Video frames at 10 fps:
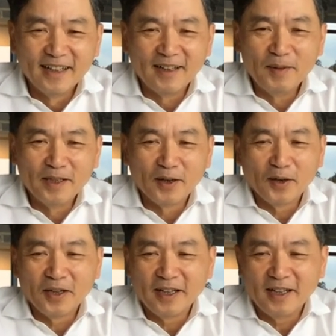I mean,
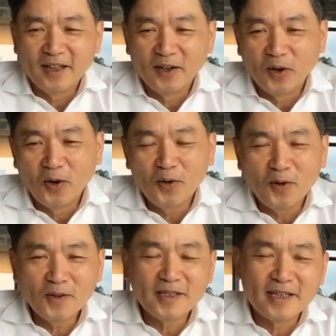
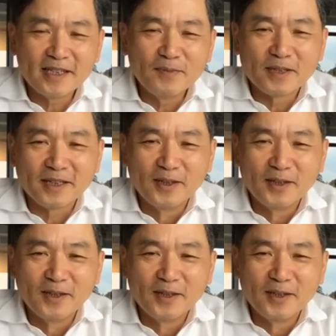all systems are